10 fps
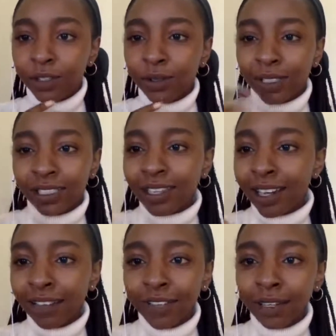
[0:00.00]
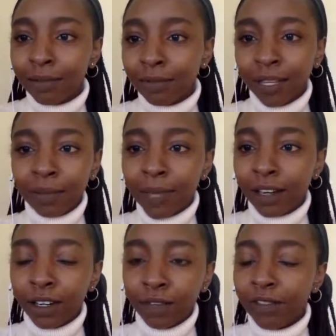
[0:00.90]
So it's not even a
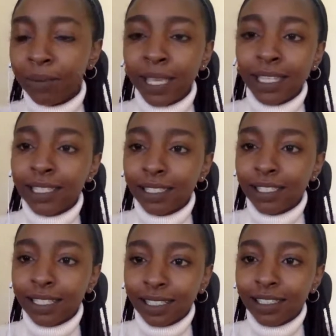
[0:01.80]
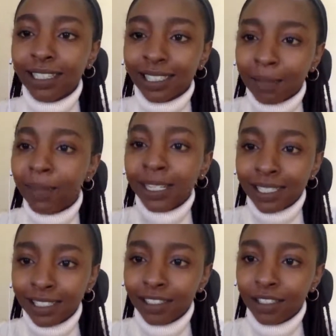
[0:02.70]
matter, for me, it's a
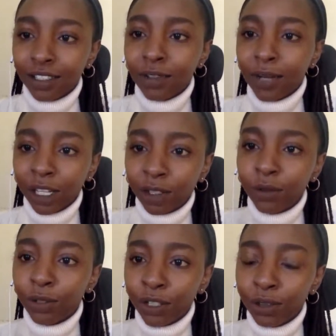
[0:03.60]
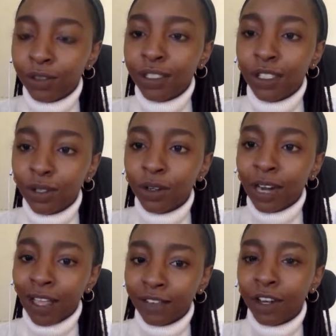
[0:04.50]
must to include youths. You
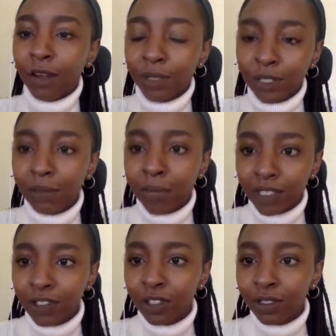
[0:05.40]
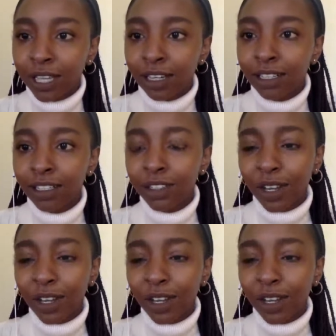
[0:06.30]
don't have an option but to do that.